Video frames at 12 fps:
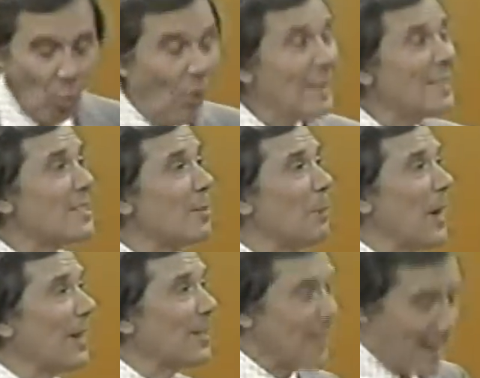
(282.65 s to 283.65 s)
Once
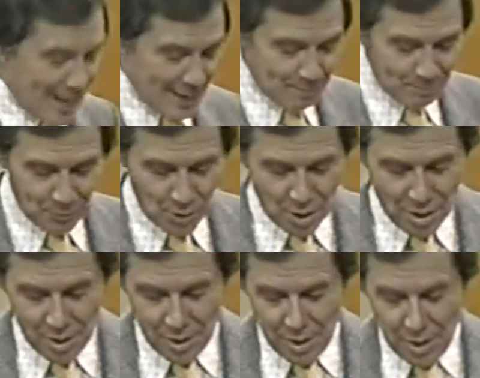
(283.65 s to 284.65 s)
upon a time,
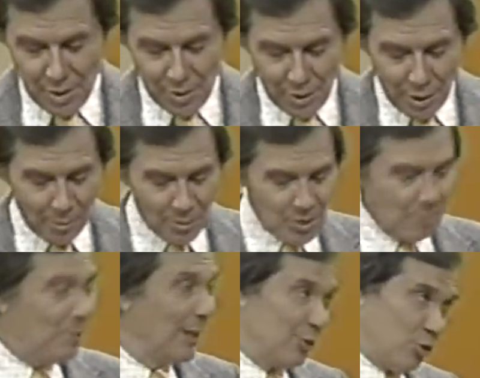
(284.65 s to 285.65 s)
there was a
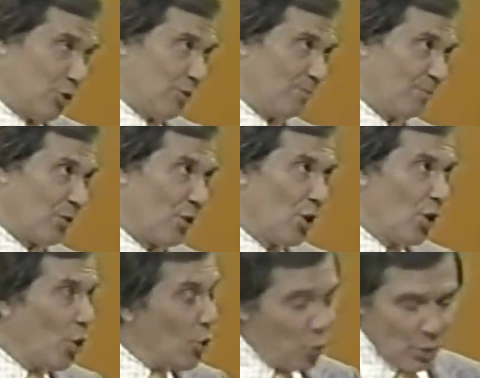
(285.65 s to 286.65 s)
pigeon
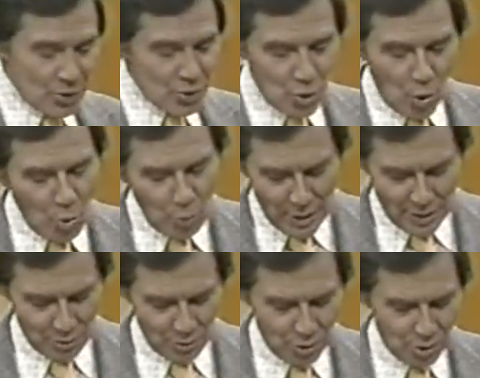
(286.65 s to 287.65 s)
who was so
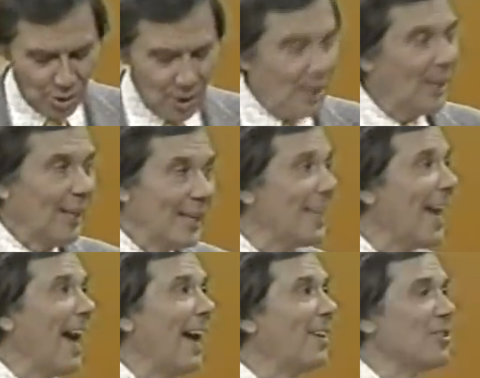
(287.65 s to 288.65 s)
rich, he
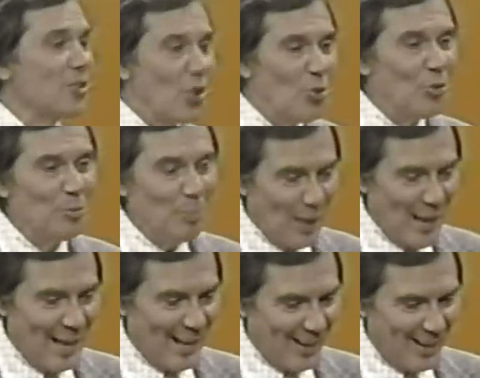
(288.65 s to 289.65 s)
had his own
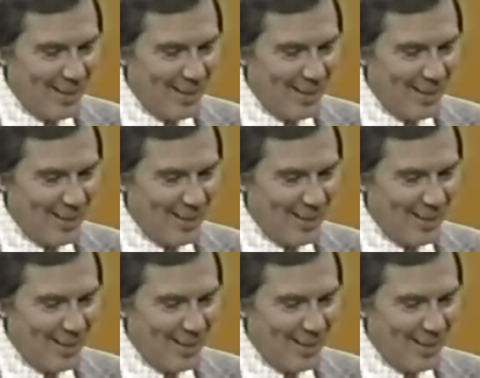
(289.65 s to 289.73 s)
blank.